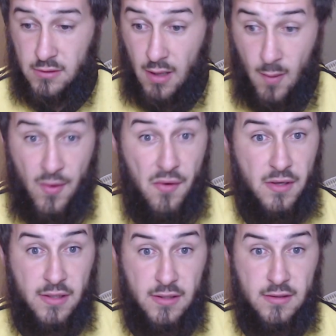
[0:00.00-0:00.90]

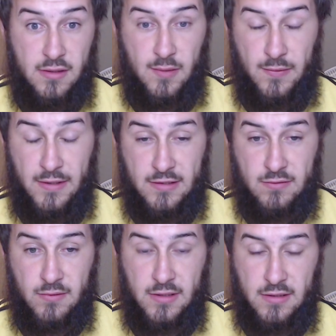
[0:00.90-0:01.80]
America, the place
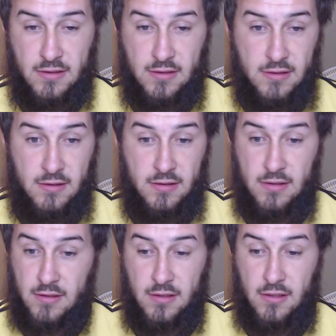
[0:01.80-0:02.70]
where
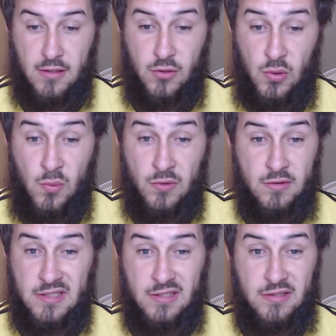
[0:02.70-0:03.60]
you want
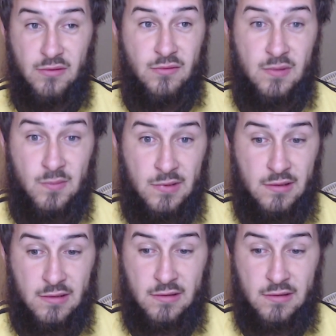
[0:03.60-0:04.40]
to do something